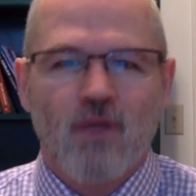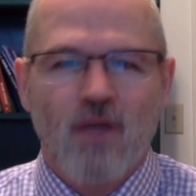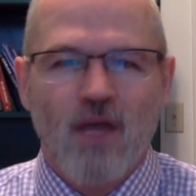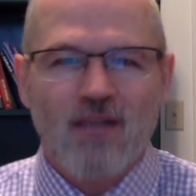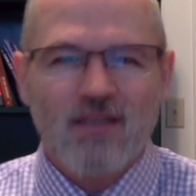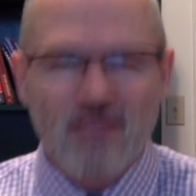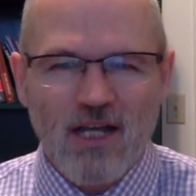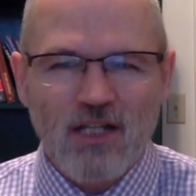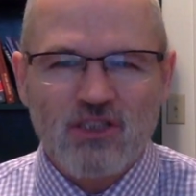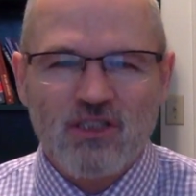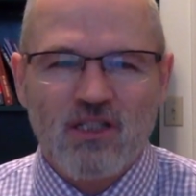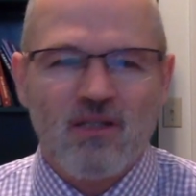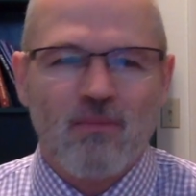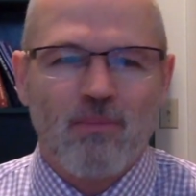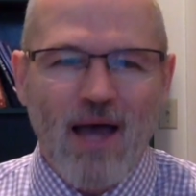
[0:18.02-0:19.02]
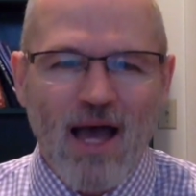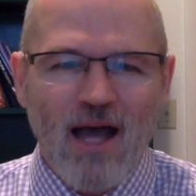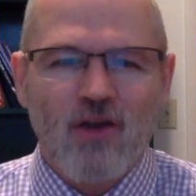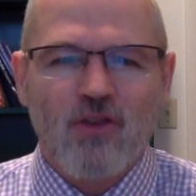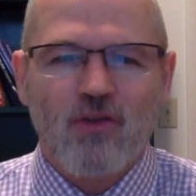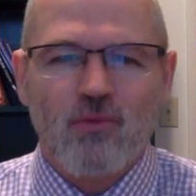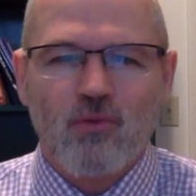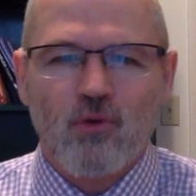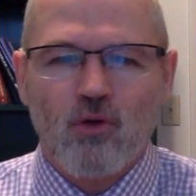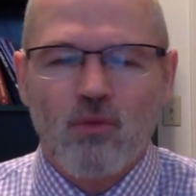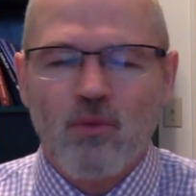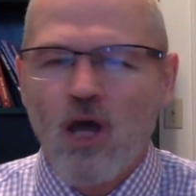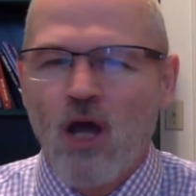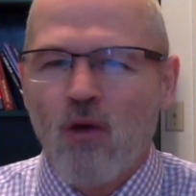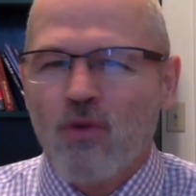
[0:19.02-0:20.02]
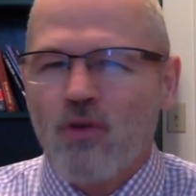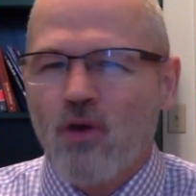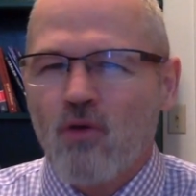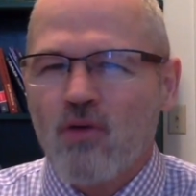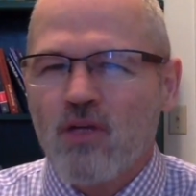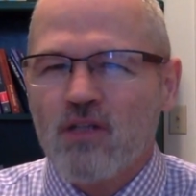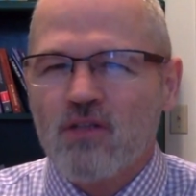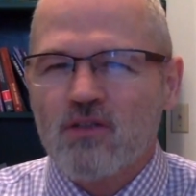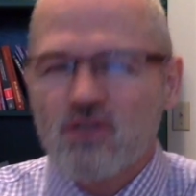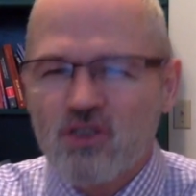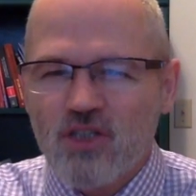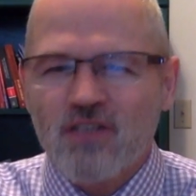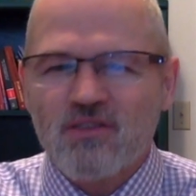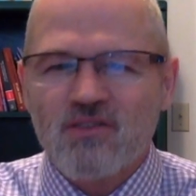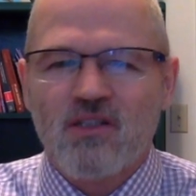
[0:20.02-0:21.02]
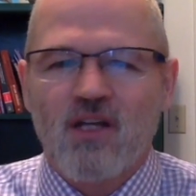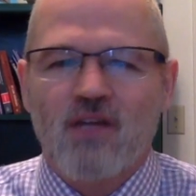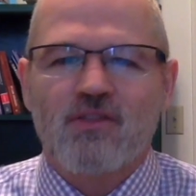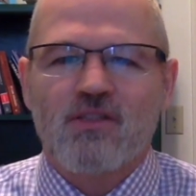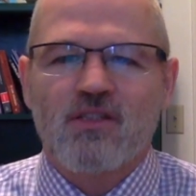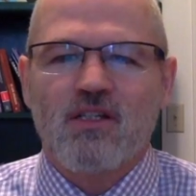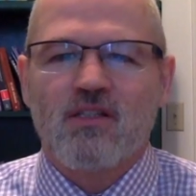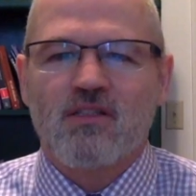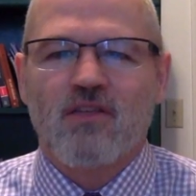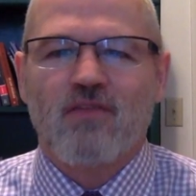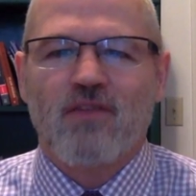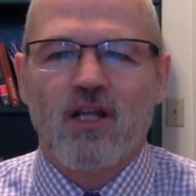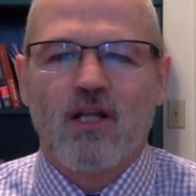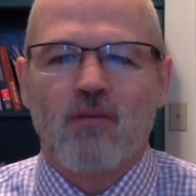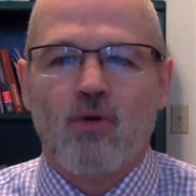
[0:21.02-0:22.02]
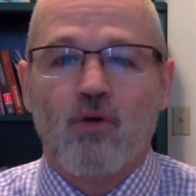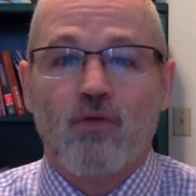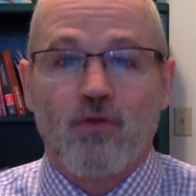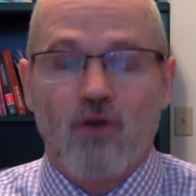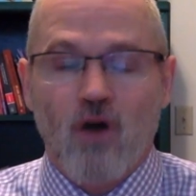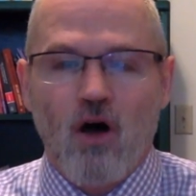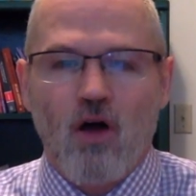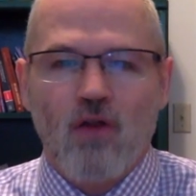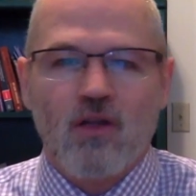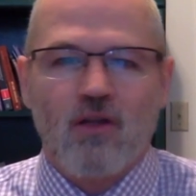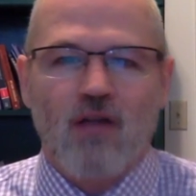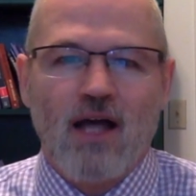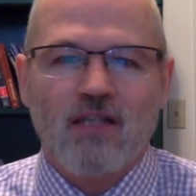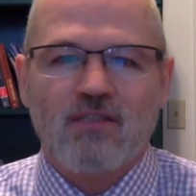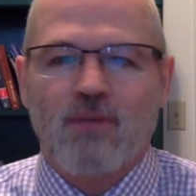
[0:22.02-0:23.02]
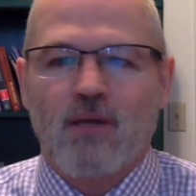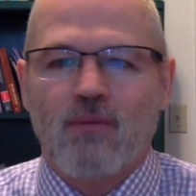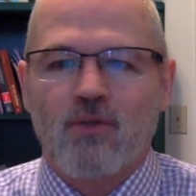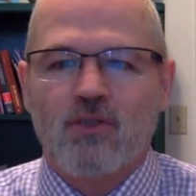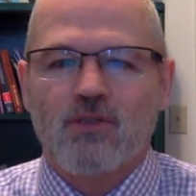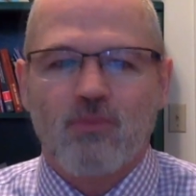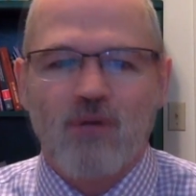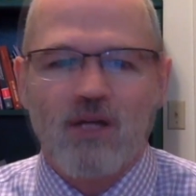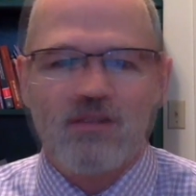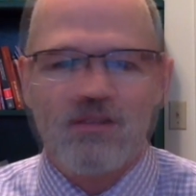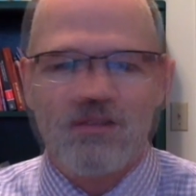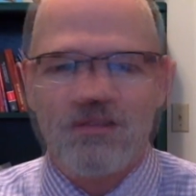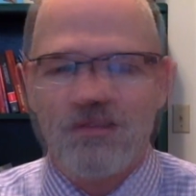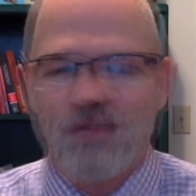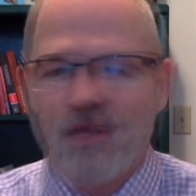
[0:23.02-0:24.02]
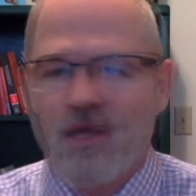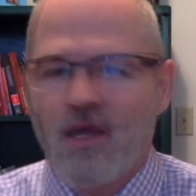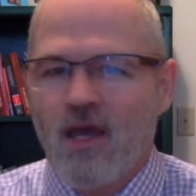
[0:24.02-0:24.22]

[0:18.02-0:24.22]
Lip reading: A section at the back of the room with only just enough seats available for all the class members present today.